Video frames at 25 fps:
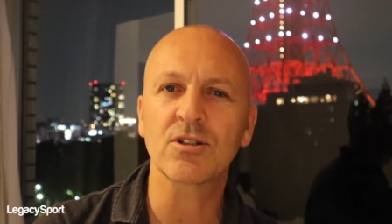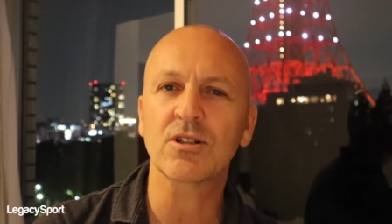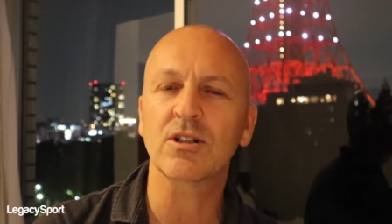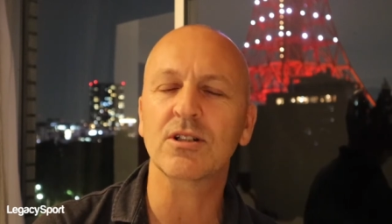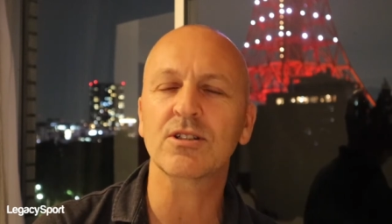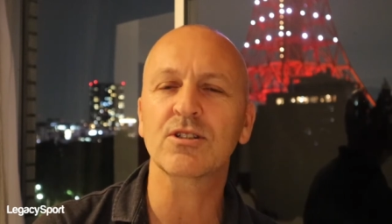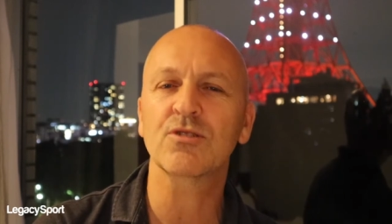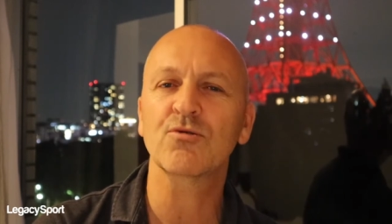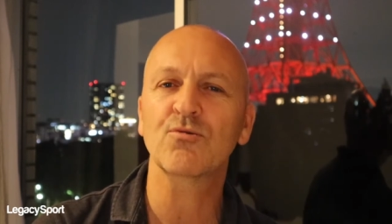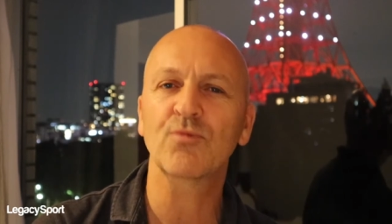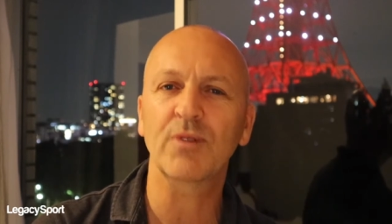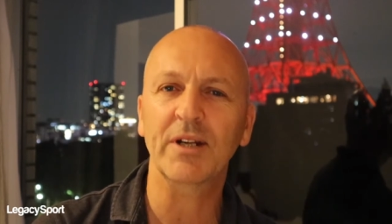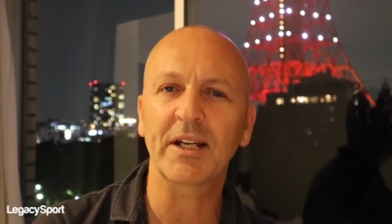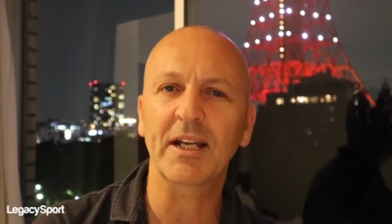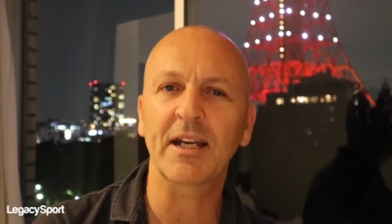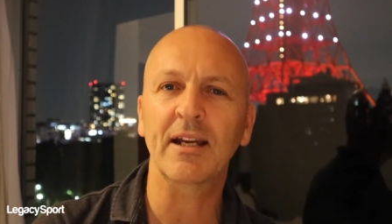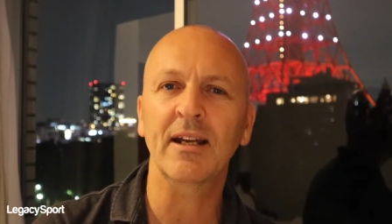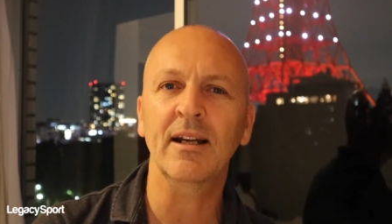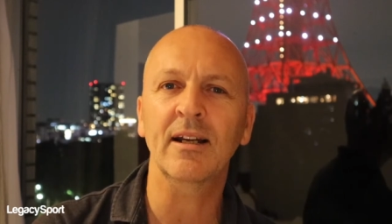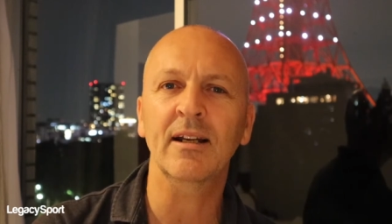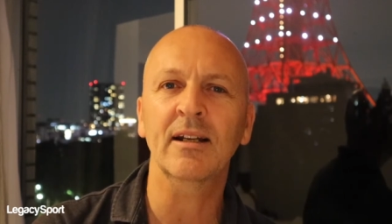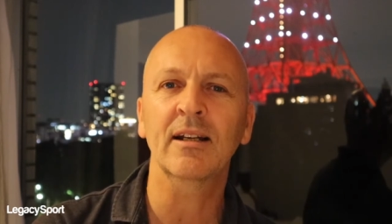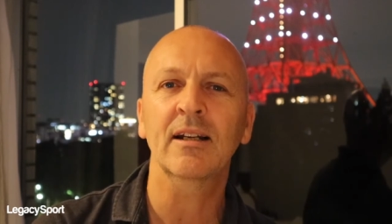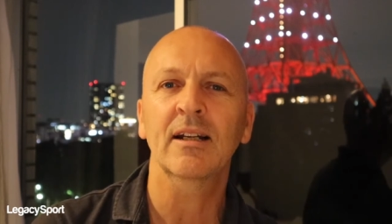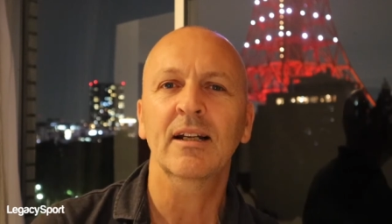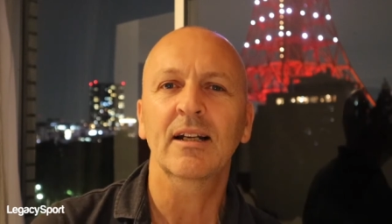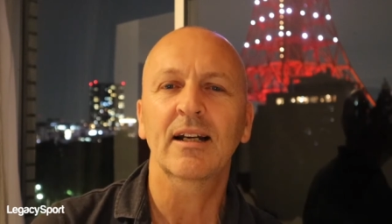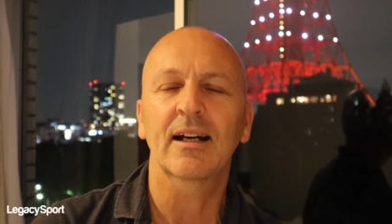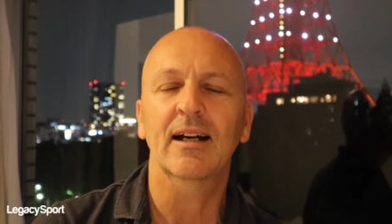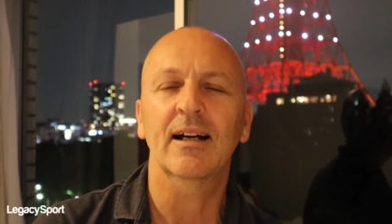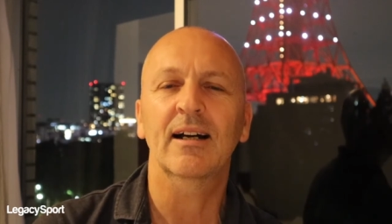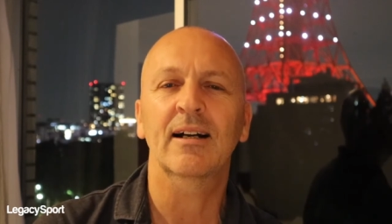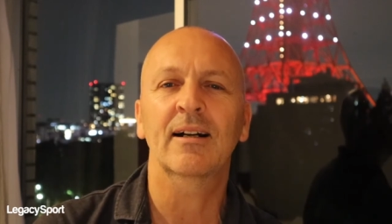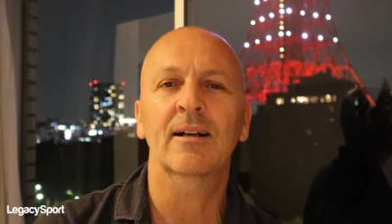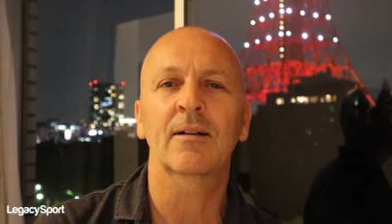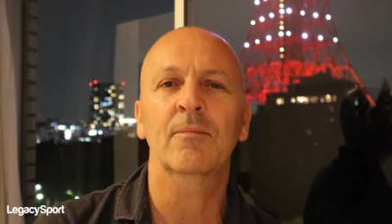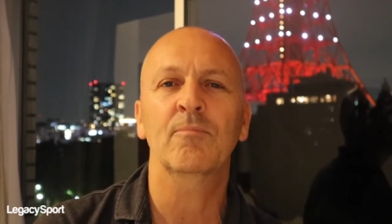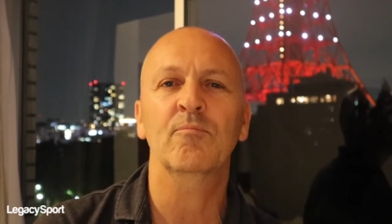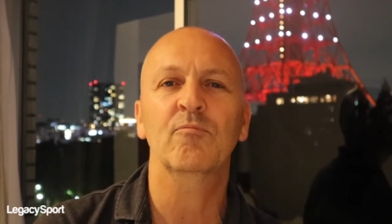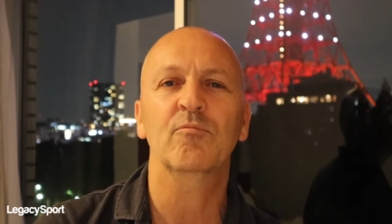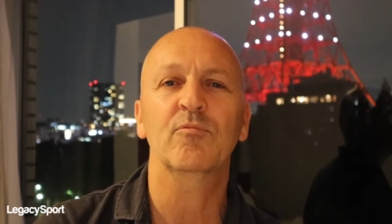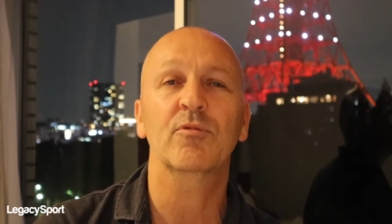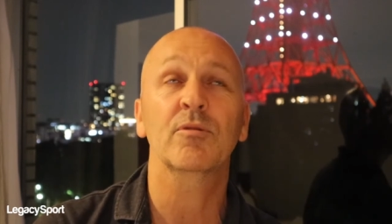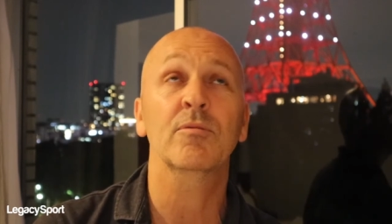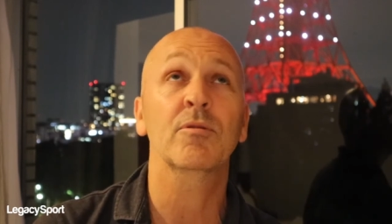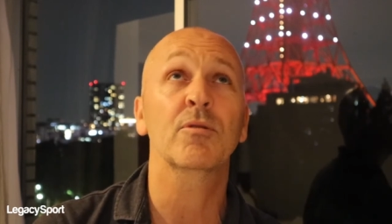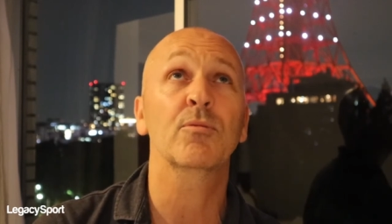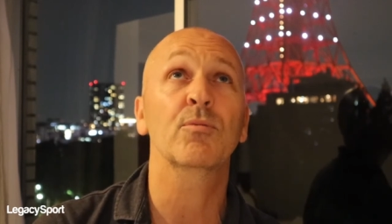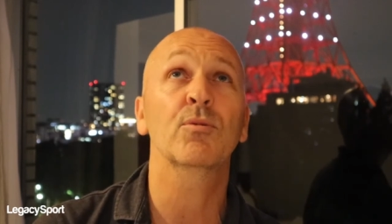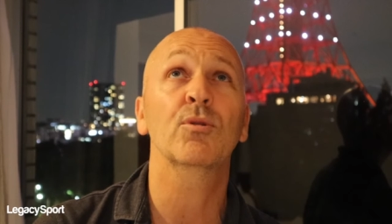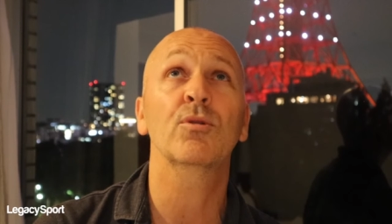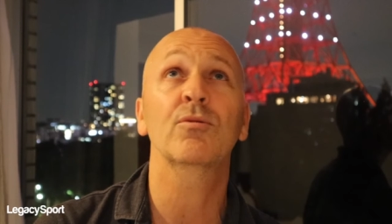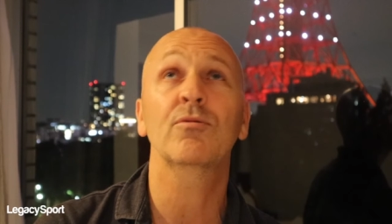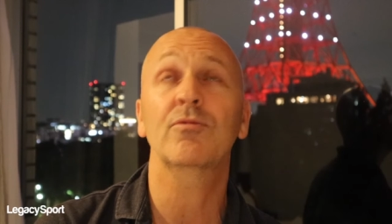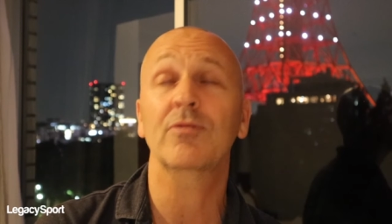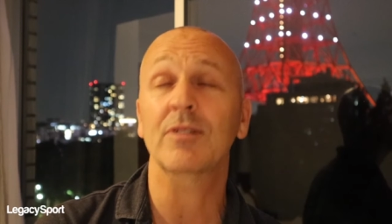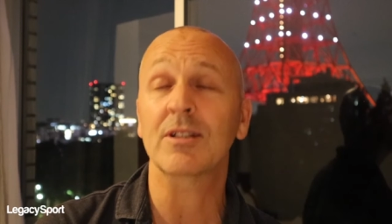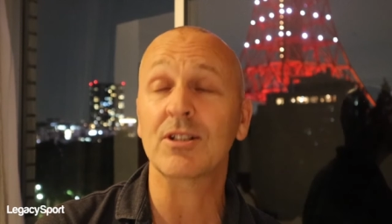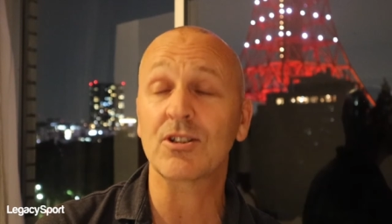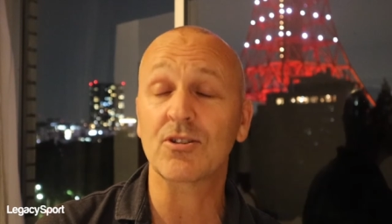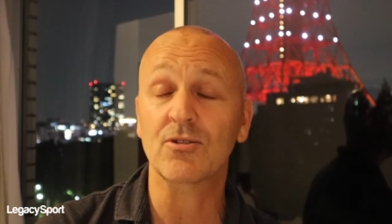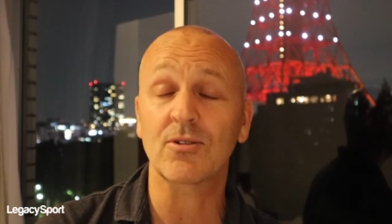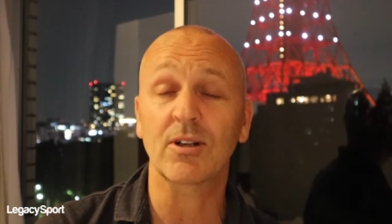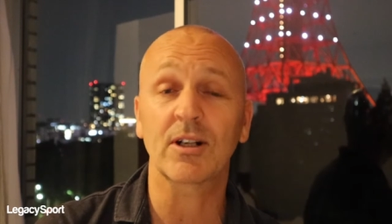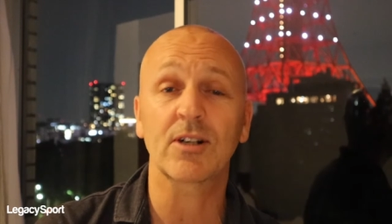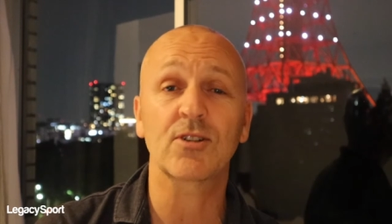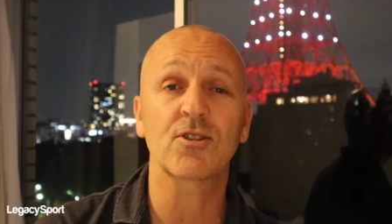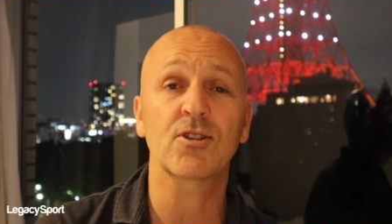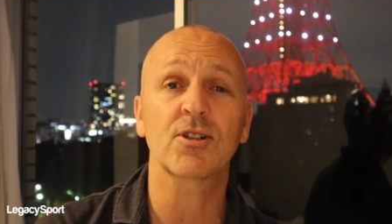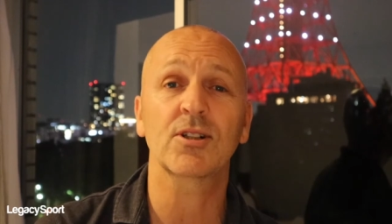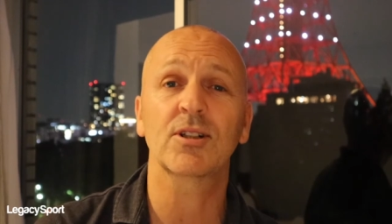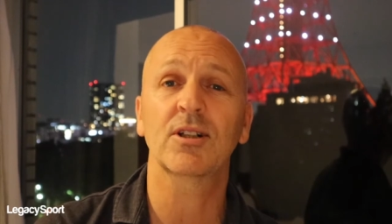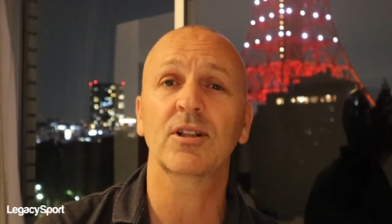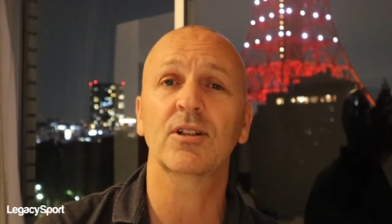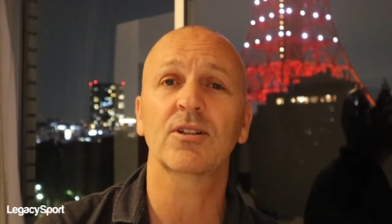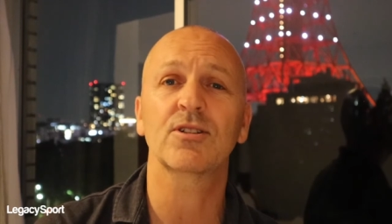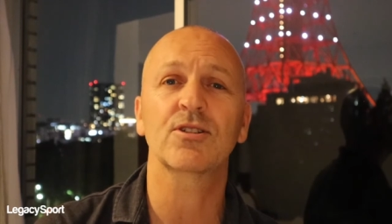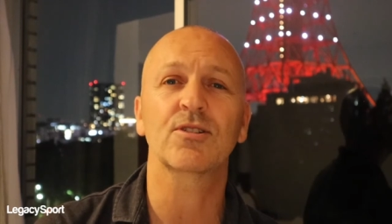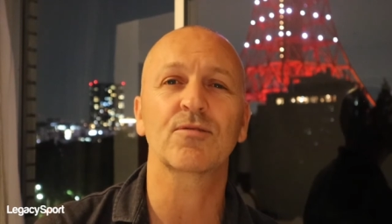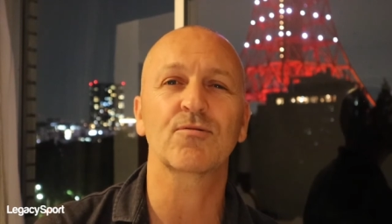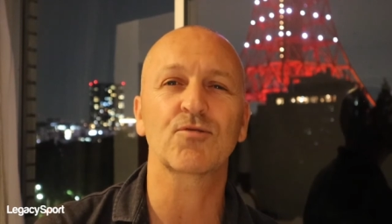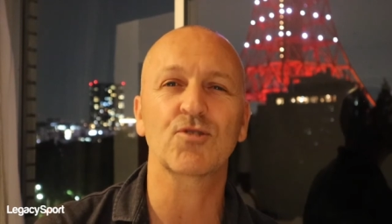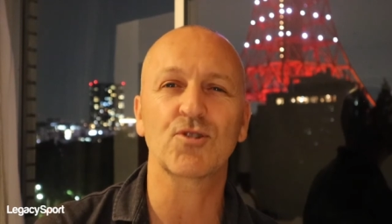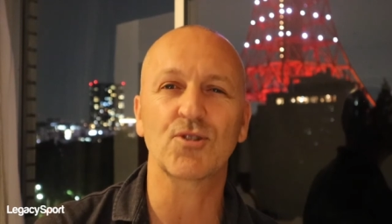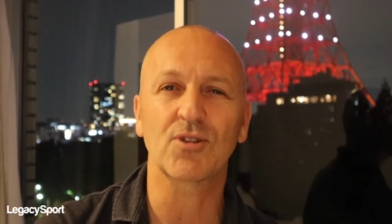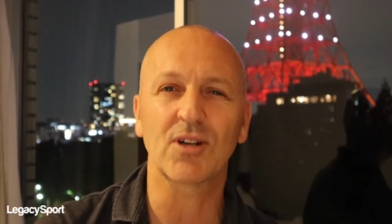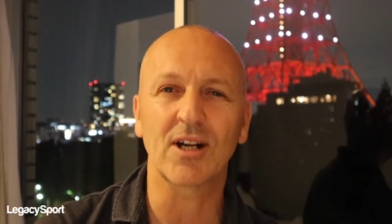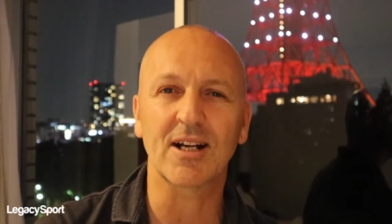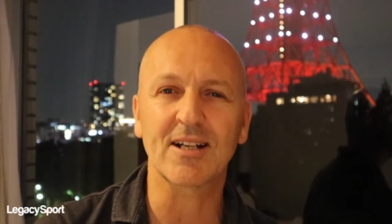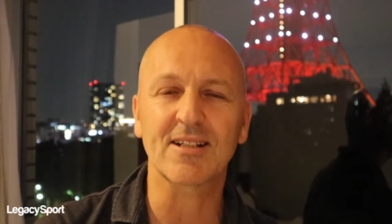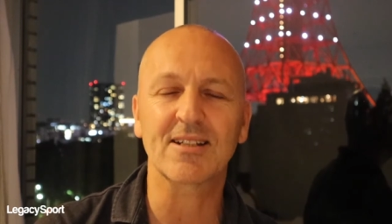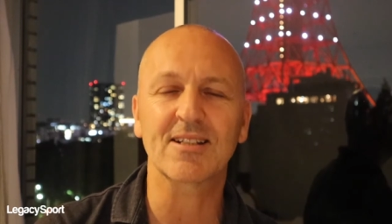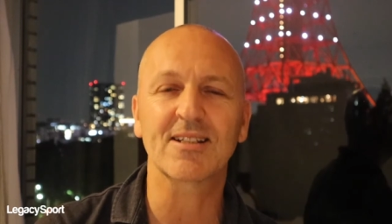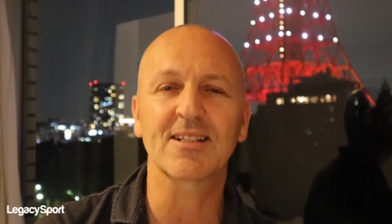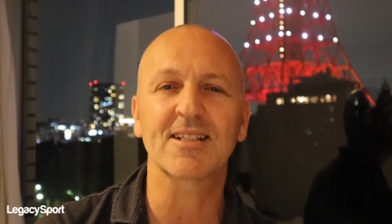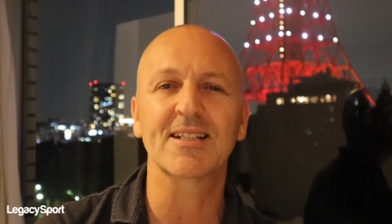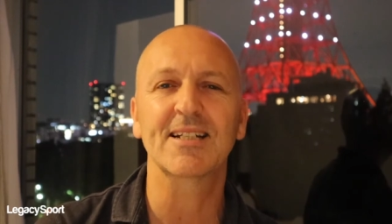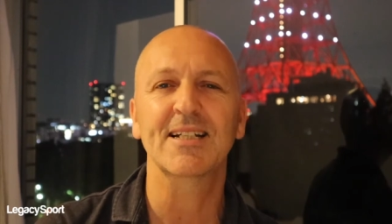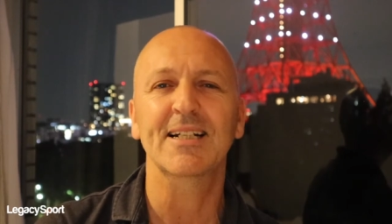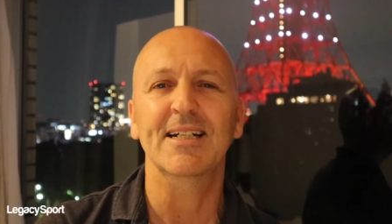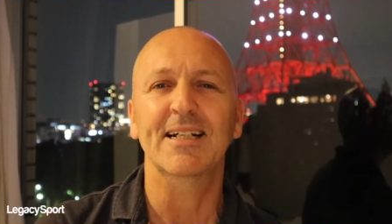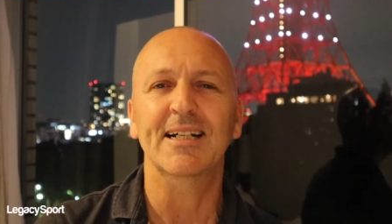lots of rigging from the roofing structure, lots of truss,